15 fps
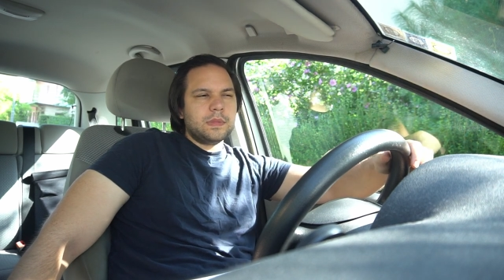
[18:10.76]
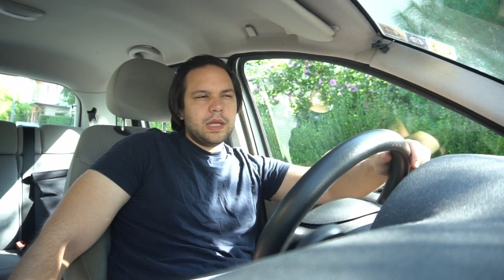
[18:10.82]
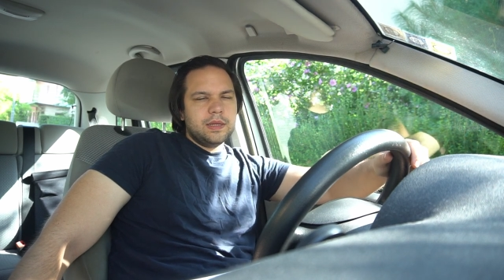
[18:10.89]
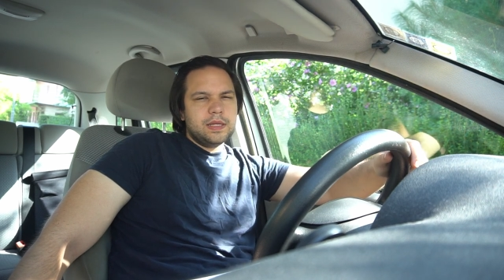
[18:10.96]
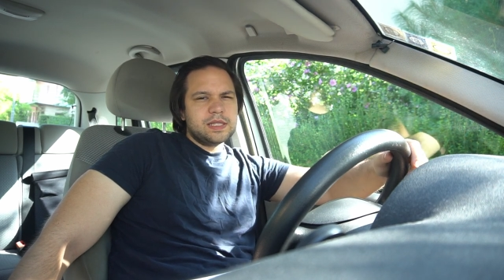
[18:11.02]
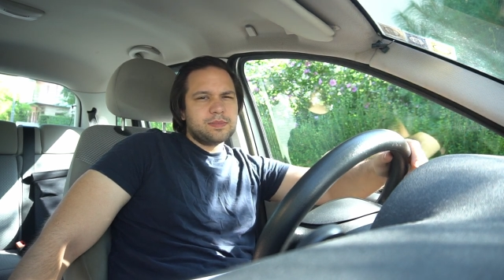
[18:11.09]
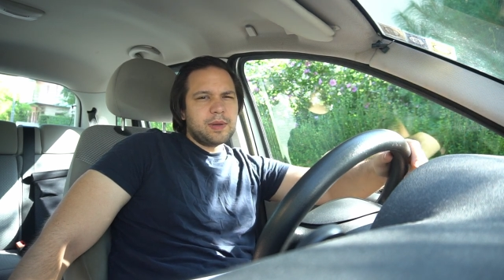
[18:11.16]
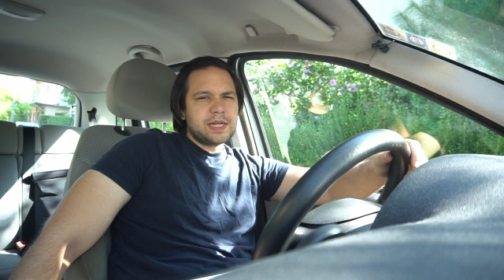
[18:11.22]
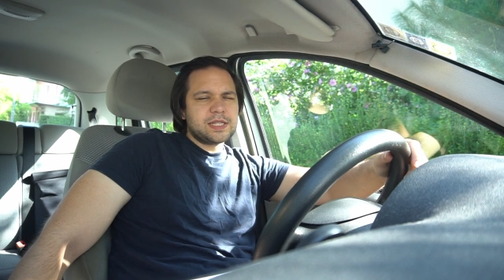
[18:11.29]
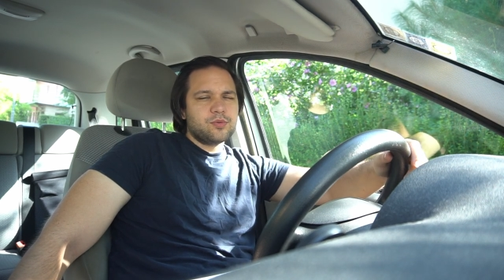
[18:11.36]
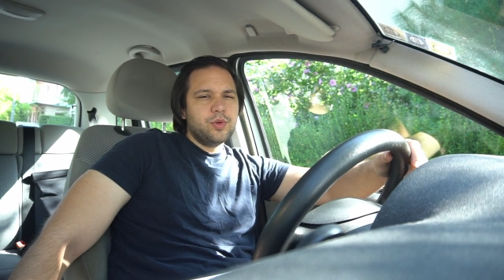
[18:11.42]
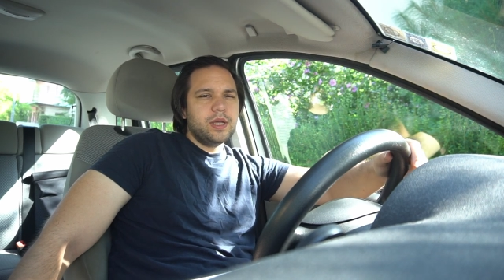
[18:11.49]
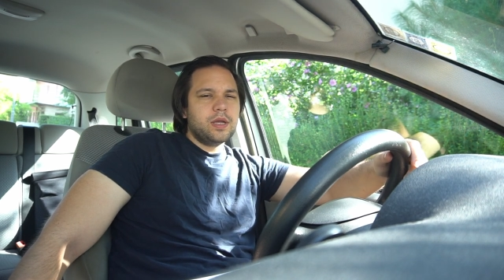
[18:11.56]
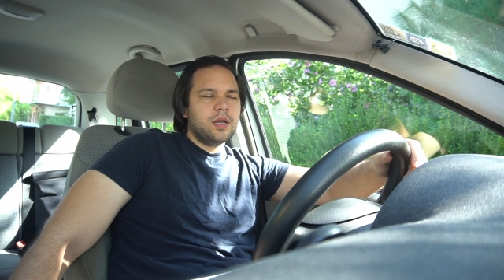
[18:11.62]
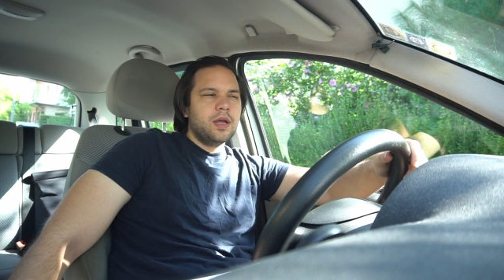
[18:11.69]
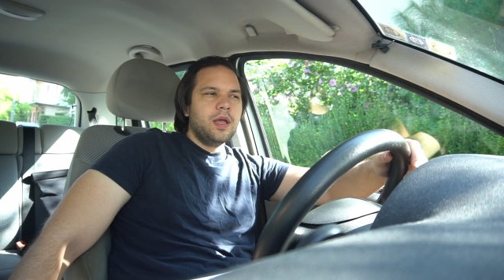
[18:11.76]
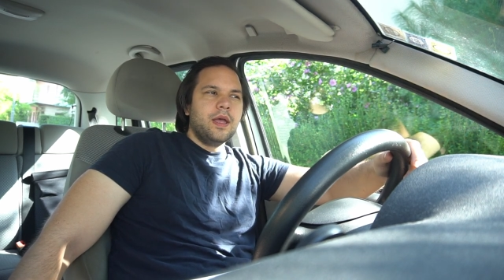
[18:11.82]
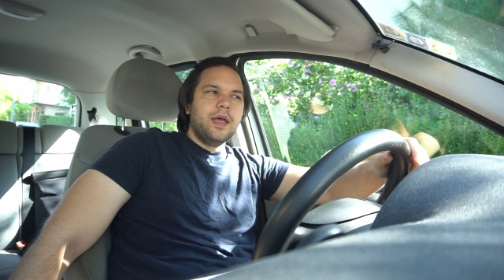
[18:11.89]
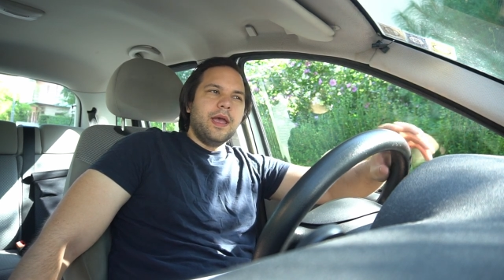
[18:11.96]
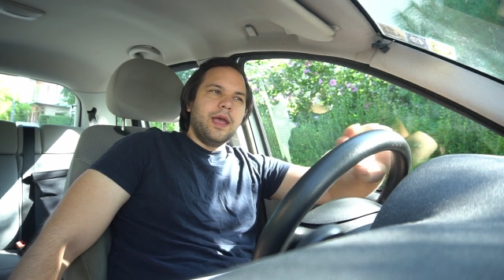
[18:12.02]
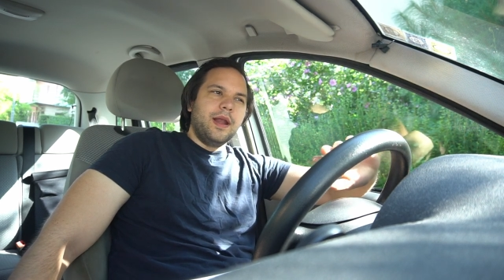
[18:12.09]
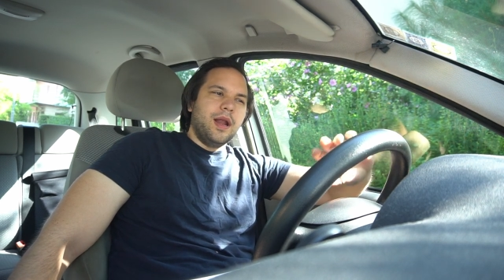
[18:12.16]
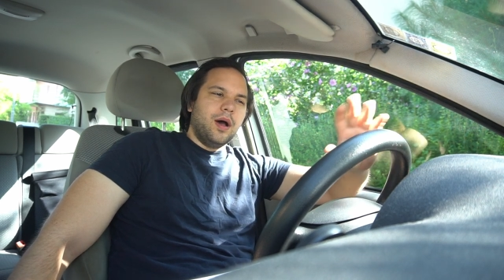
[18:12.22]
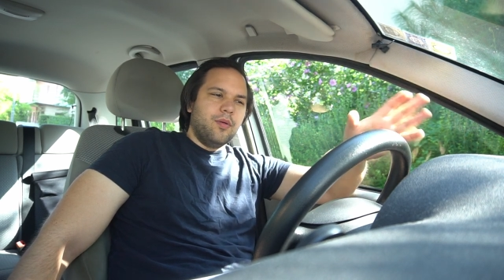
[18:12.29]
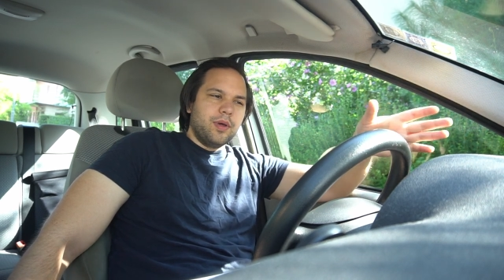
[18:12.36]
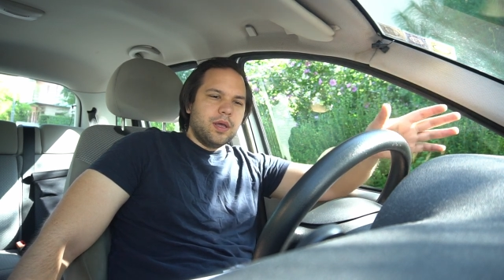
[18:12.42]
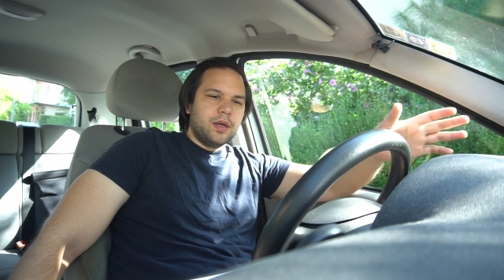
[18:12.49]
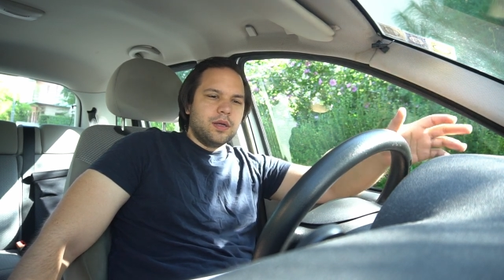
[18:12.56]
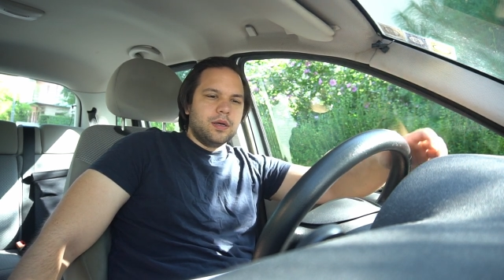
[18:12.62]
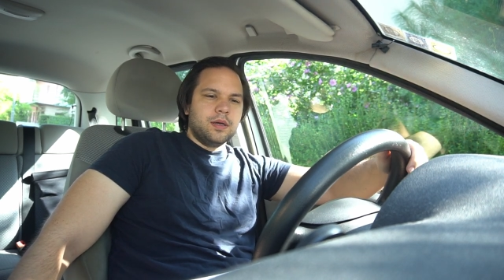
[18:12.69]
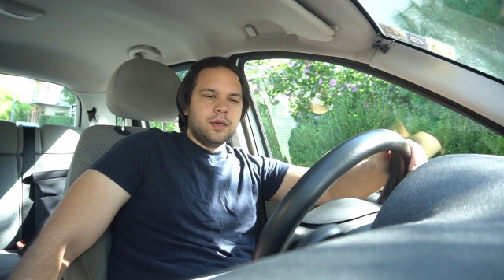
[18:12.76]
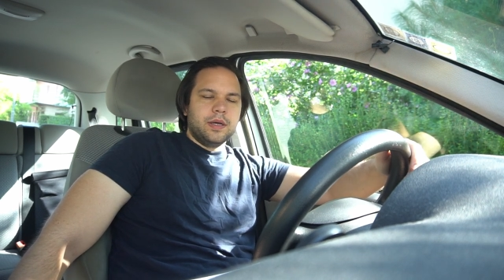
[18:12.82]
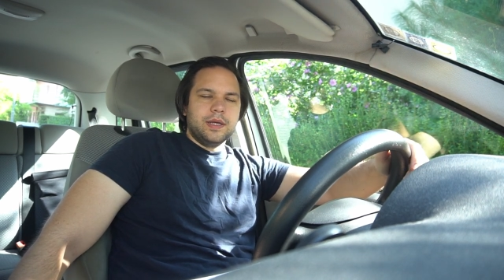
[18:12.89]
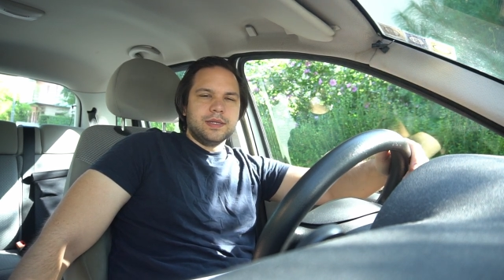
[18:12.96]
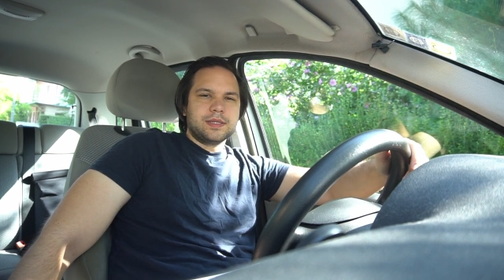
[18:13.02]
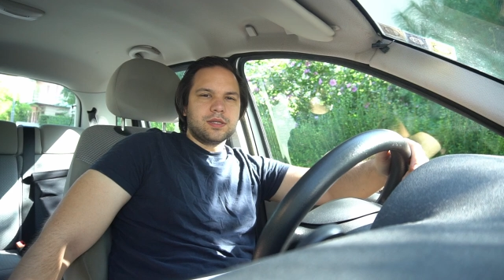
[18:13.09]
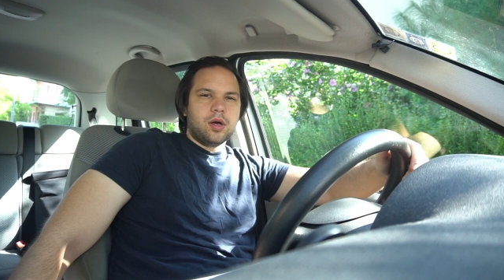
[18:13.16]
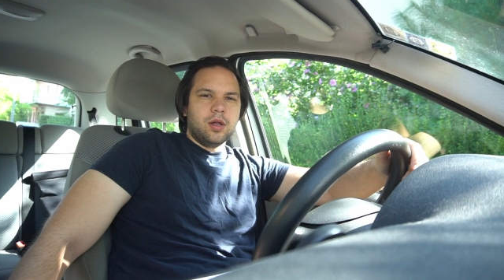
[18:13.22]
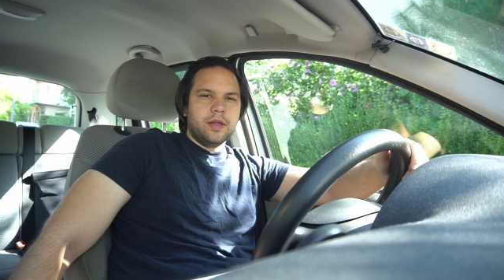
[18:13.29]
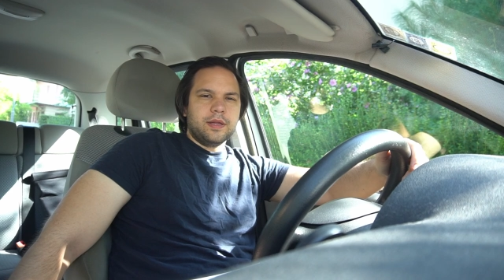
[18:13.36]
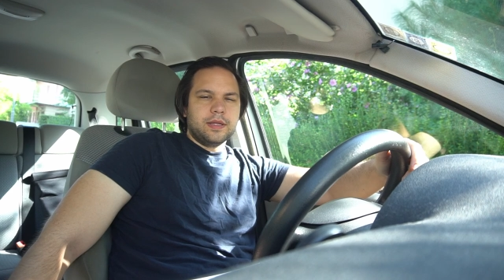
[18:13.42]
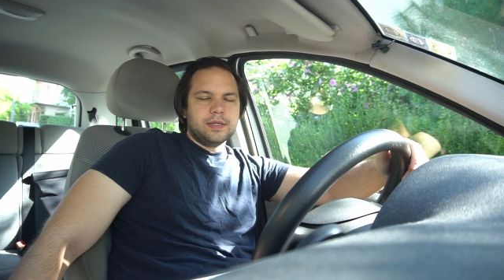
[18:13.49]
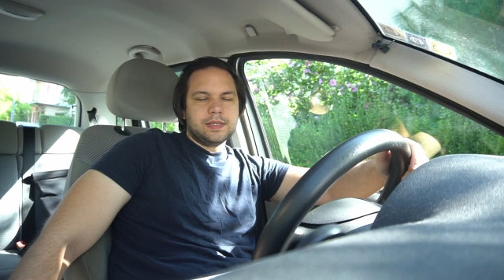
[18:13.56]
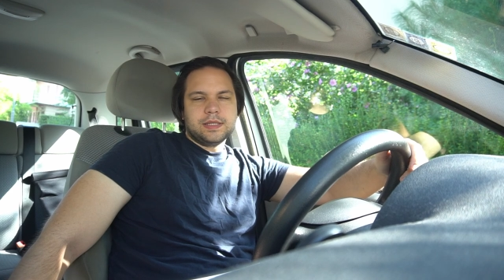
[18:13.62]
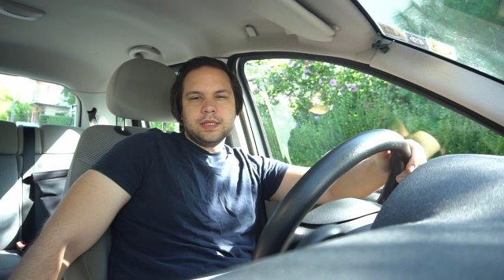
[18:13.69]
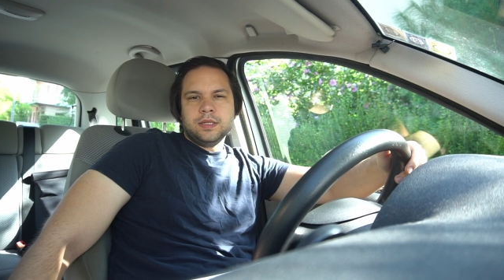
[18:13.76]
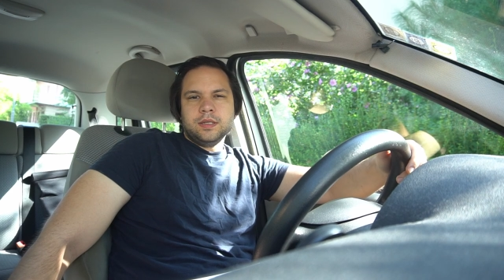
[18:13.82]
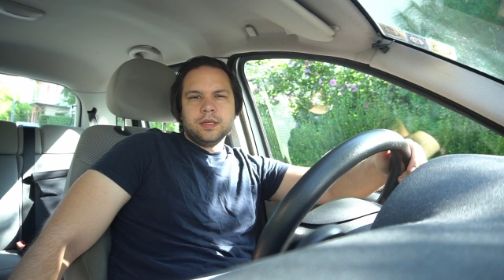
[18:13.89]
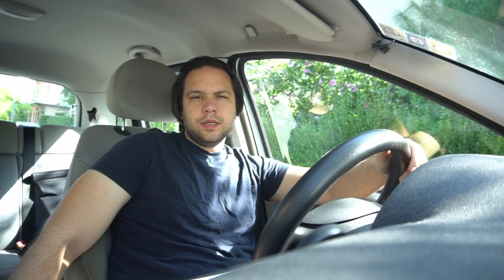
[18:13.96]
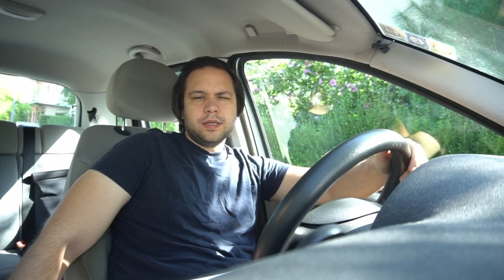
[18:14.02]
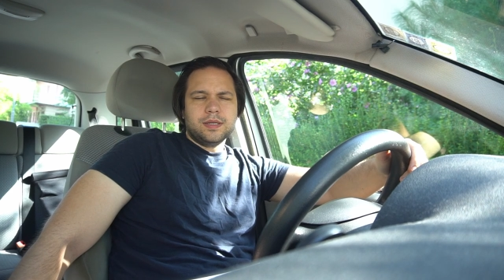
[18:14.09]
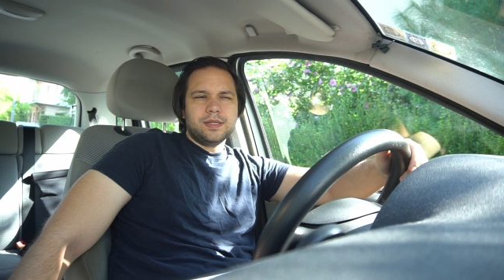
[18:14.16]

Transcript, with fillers: this past week and now we're gonna install it and see